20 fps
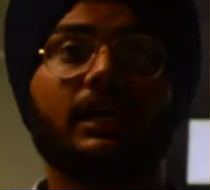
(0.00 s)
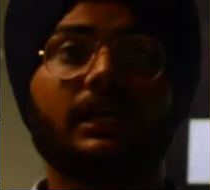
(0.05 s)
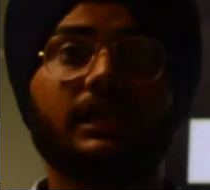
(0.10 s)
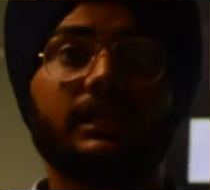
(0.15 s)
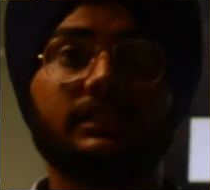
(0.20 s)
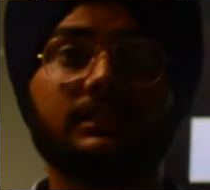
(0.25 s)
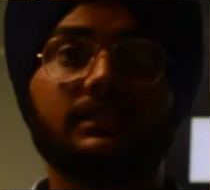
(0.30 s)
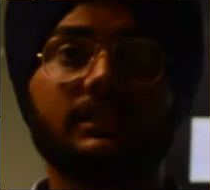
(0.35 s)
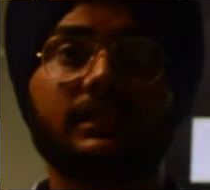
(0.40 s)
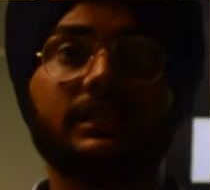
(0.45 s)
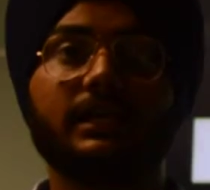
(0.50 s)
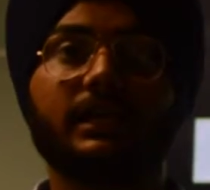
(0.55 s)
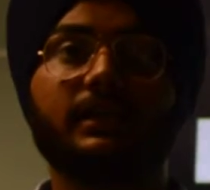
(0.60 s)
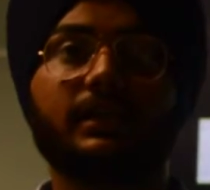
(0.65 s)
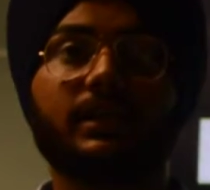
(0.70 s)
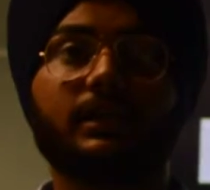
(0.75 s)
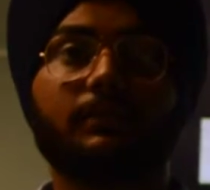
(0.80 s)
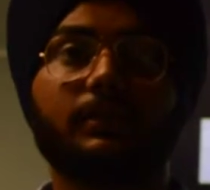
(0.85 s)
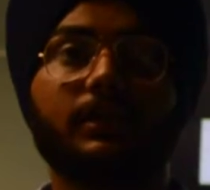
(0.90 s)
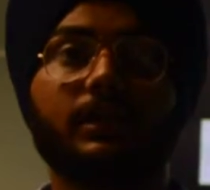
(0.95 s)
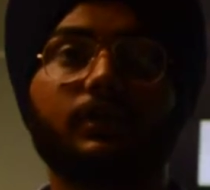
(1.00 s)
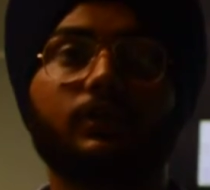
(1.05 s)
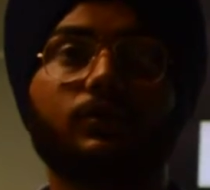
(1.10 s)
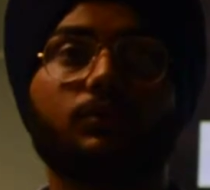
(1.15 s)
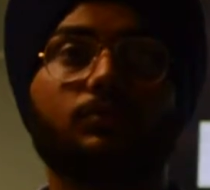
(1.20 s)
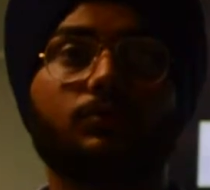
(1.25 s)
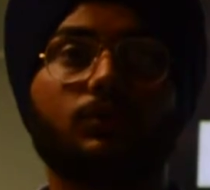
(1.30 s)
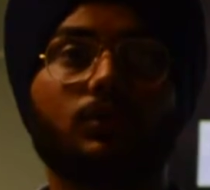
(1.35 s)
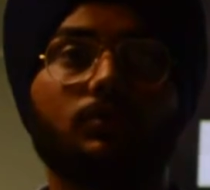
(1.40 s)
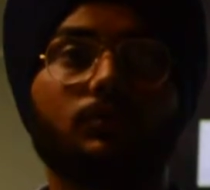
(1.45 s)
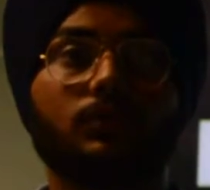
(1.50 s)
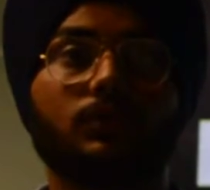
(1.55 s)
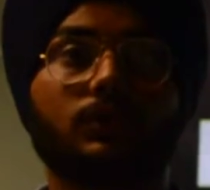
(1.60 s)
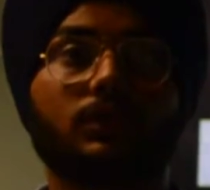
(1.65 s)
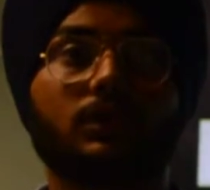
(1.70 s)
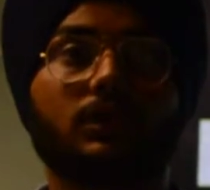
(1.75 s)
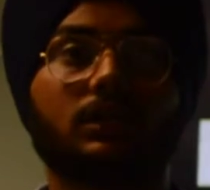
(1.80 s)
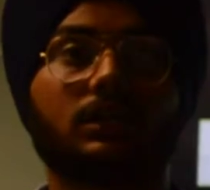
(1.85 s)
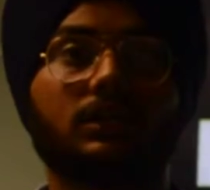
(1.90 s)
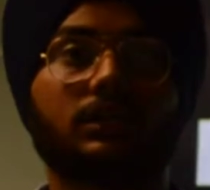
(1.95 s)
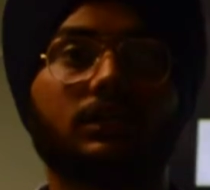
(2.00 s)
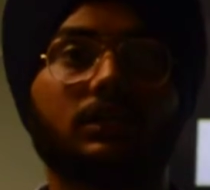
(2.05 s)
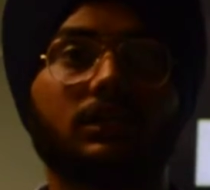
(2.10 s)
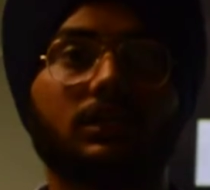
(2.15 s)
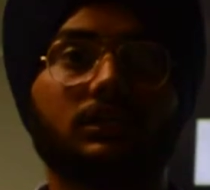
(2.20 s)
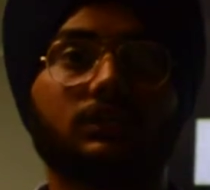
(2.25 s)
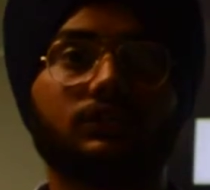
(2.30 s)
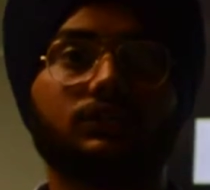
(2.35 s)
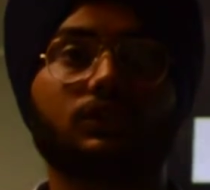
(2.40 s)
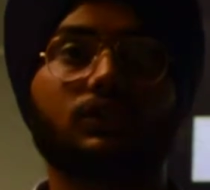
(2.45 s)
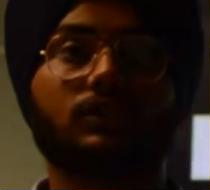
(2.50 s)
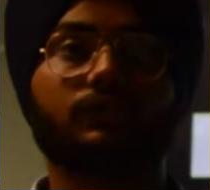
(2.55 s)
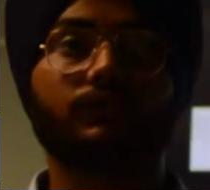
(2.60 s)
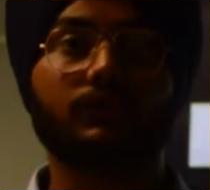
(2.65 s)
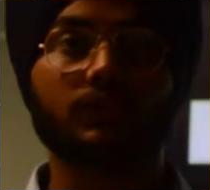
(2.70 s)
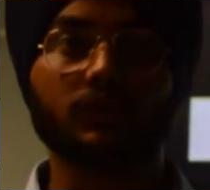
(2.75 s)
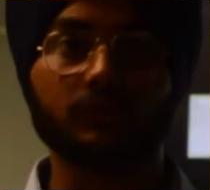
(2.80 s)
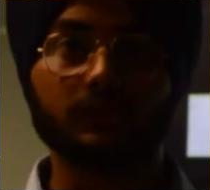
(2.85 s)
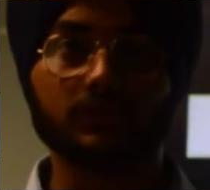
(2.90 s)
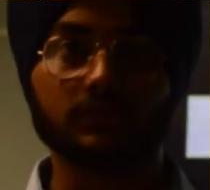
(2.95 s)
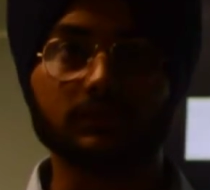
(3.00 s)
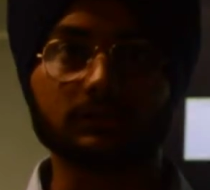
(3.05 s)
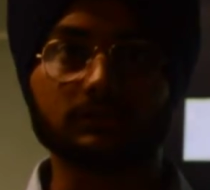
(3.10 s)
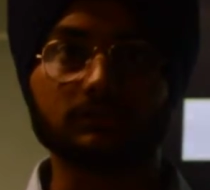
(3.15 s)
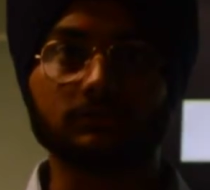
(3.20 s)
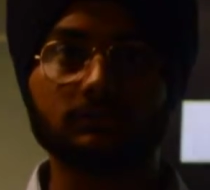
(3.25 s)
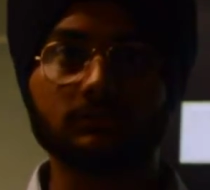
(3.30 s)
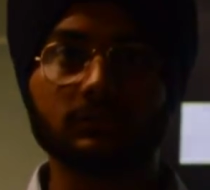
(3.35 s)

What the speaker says: easily and rapidly to promote a culture of innovation.